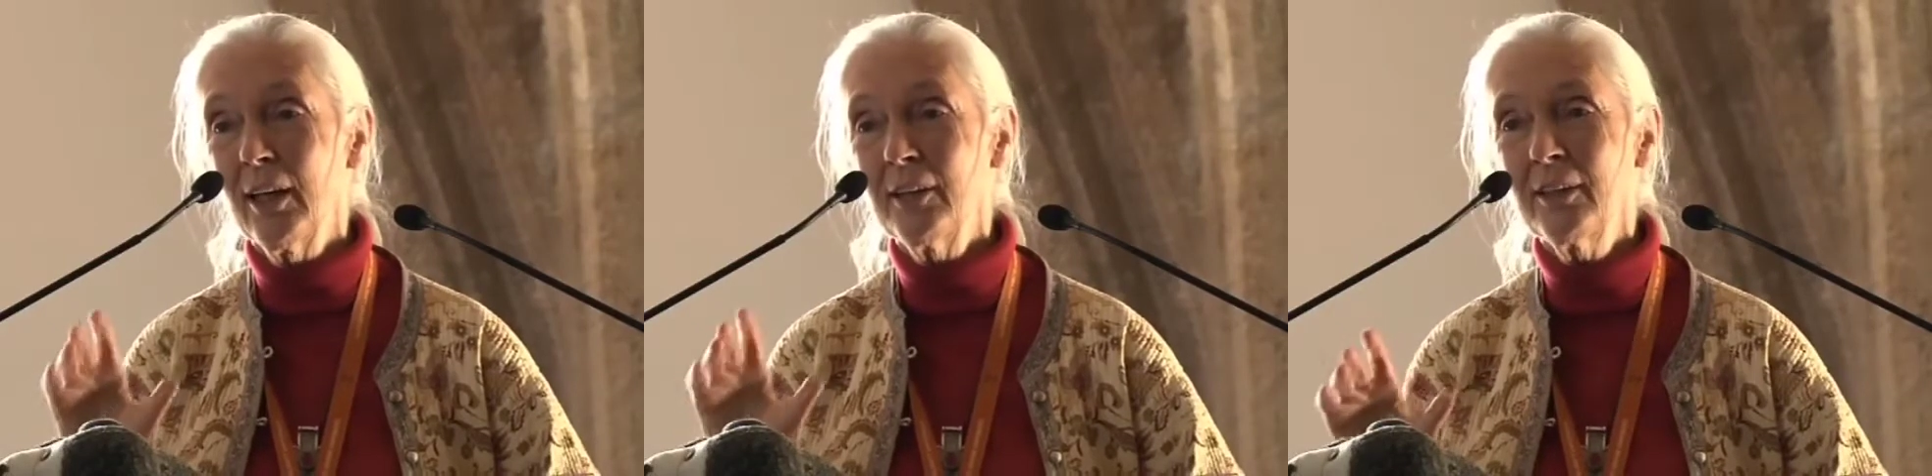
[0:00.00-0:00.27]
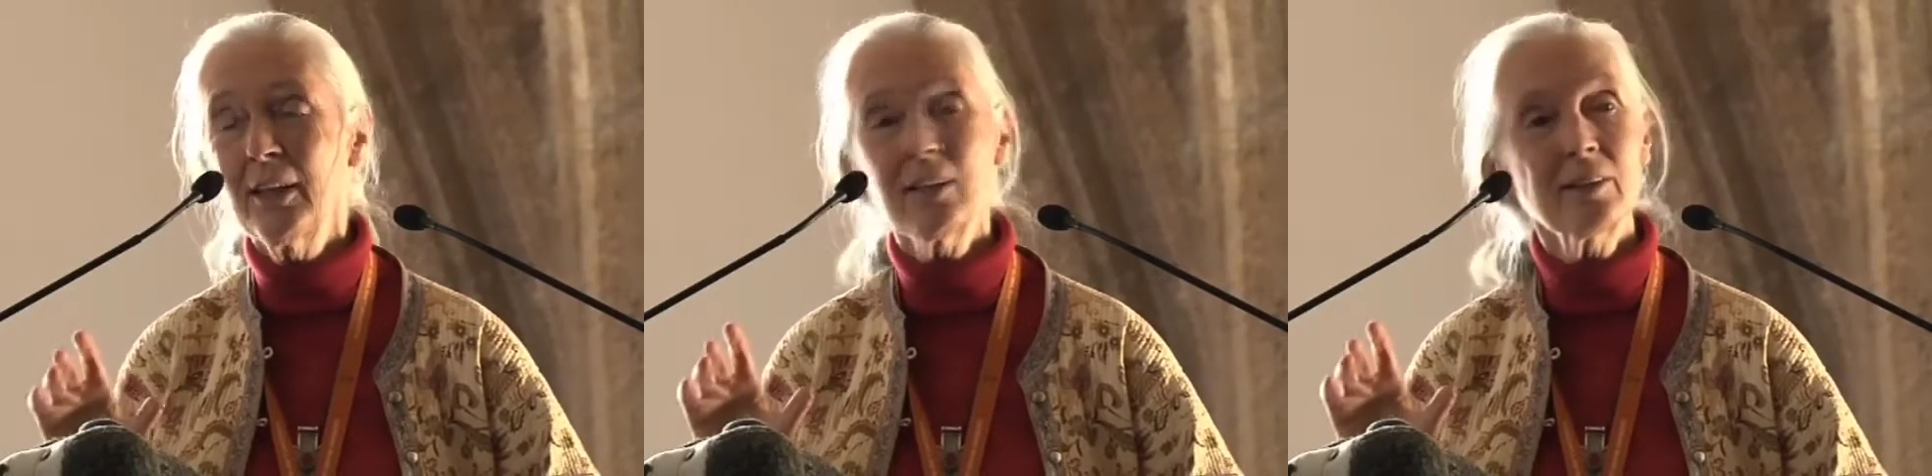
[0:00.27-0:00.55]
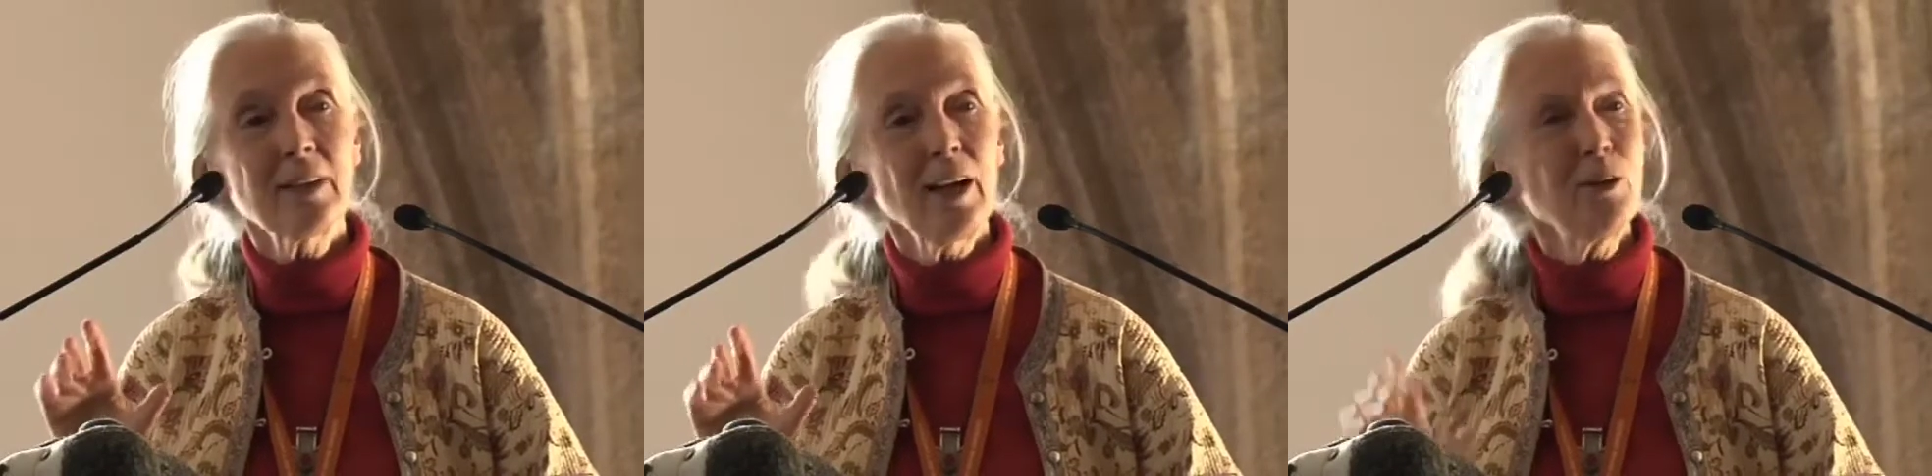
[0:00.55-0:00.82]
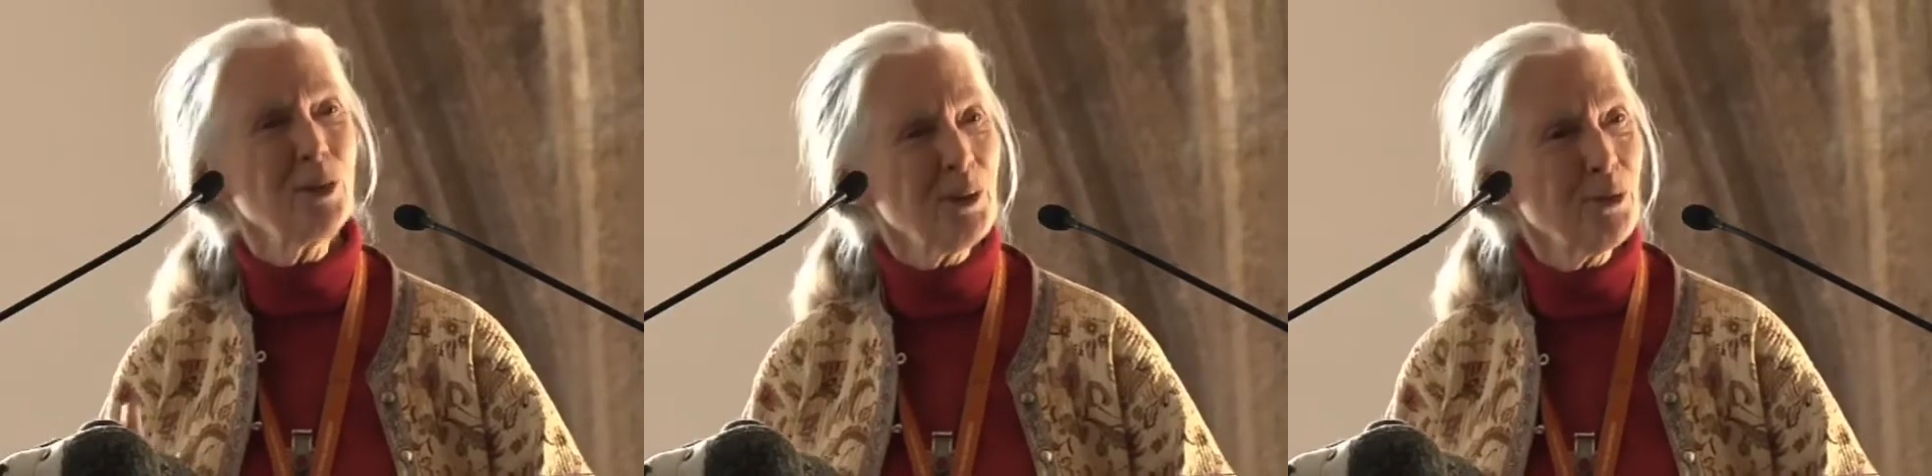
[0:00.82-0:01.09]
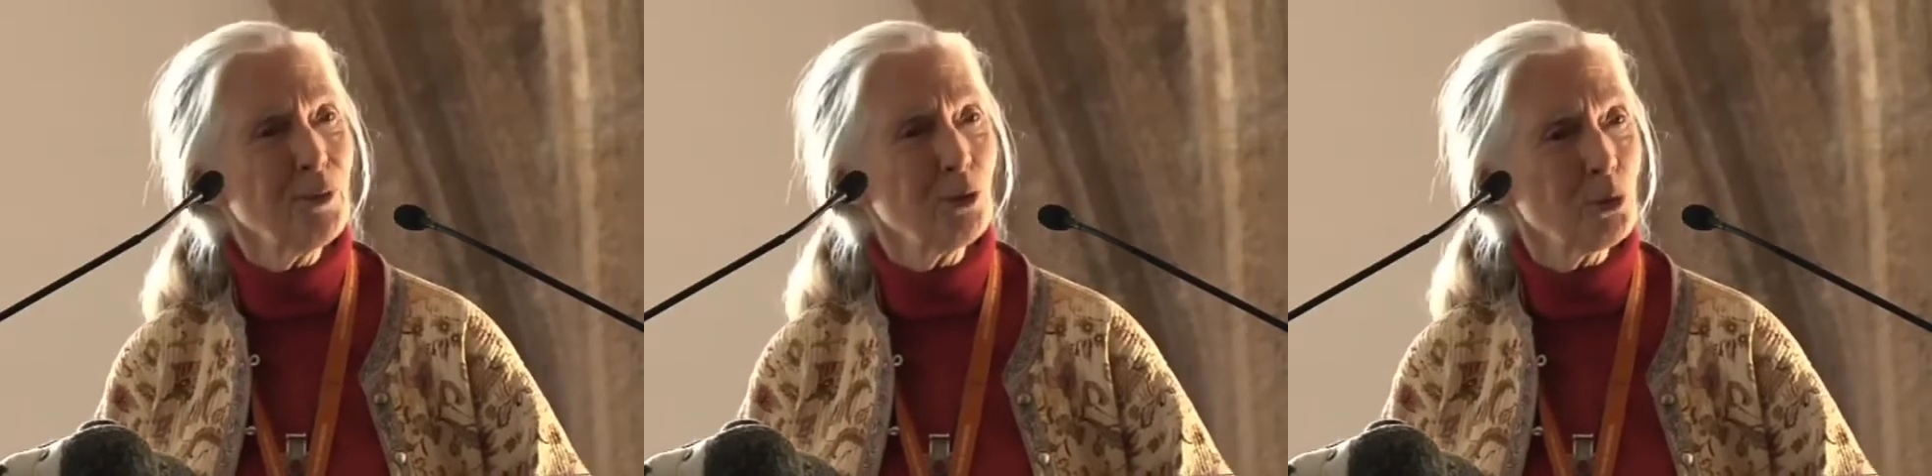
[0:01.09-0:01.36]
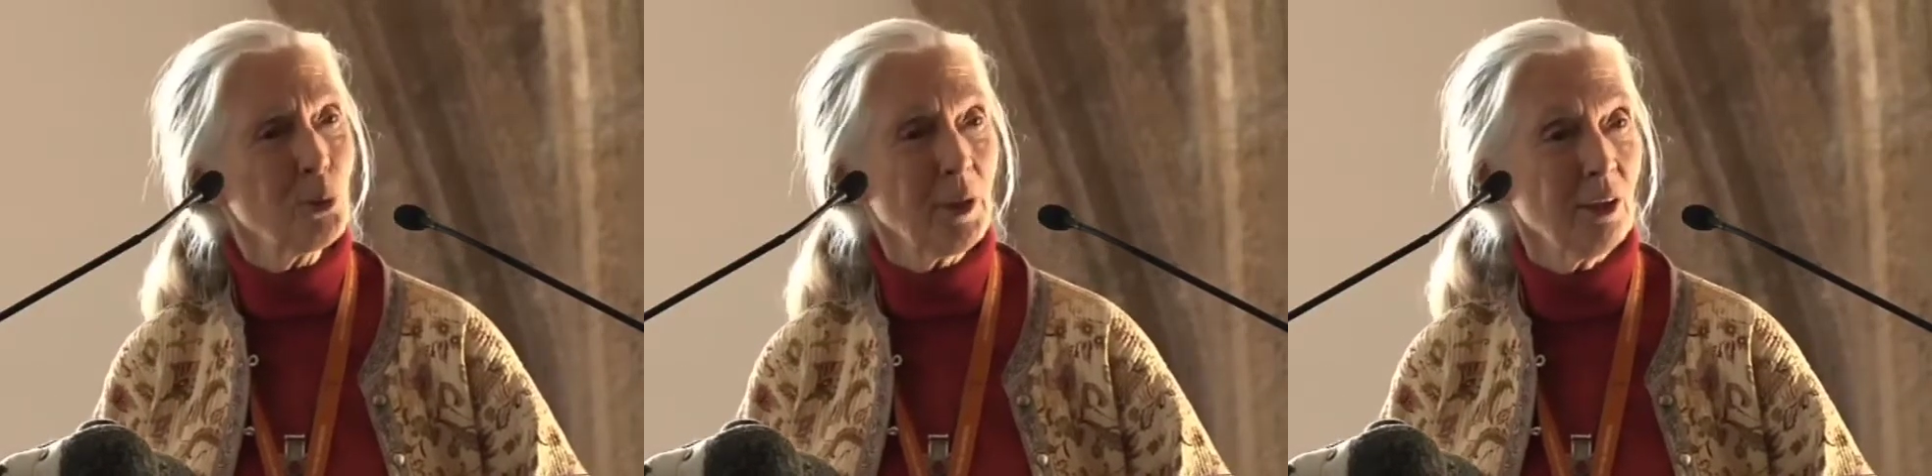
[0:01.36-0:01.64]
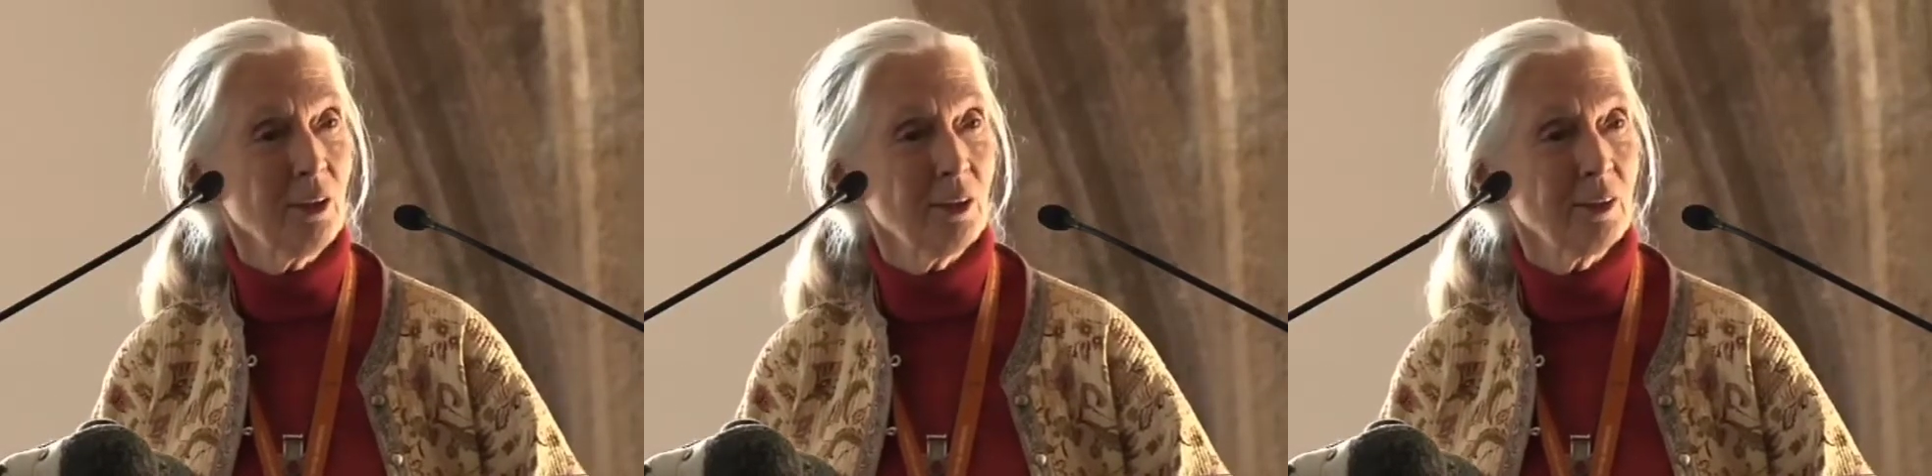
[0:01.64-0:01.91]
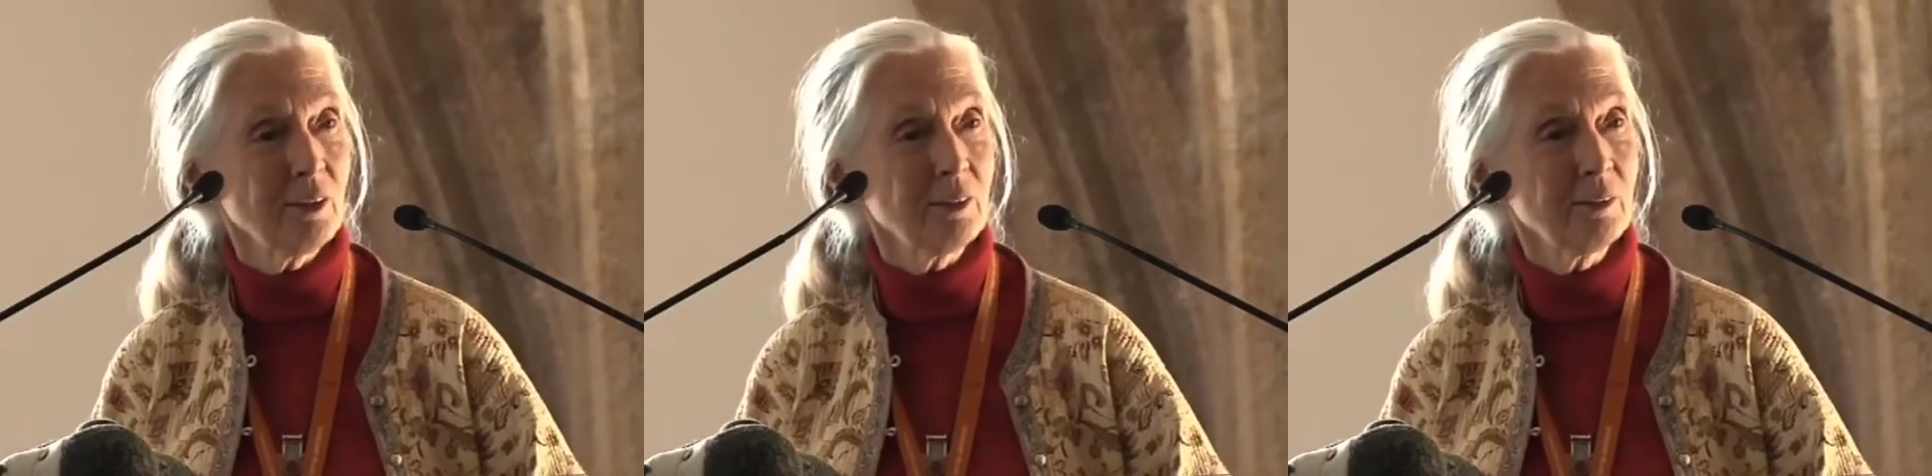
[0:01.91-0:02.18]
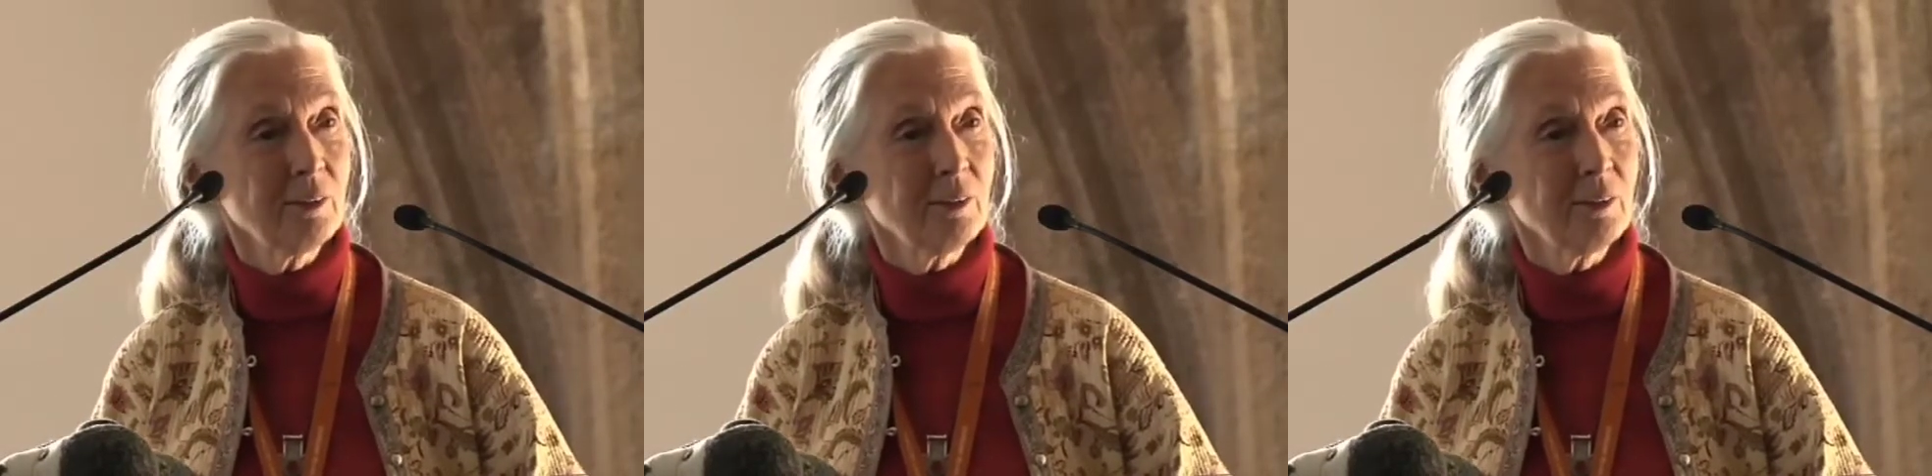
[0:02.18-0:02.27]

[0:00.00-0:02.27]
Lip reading: and yet how different we are.